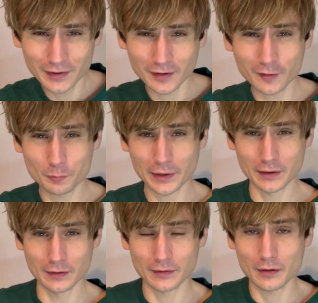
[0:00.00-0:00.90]
I've
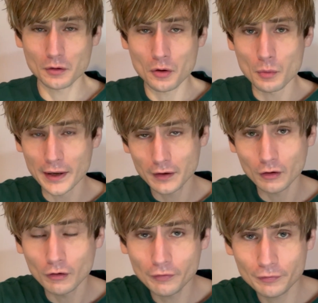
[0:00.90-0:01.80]
been awake a
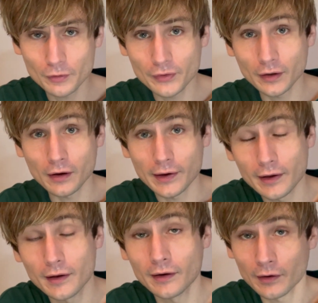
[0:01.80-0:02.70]
lot through the
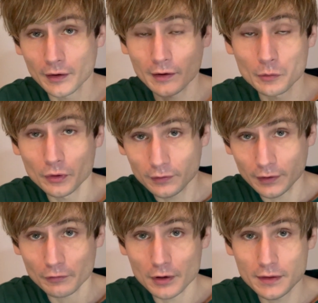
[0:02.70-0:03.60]
night, and I would like read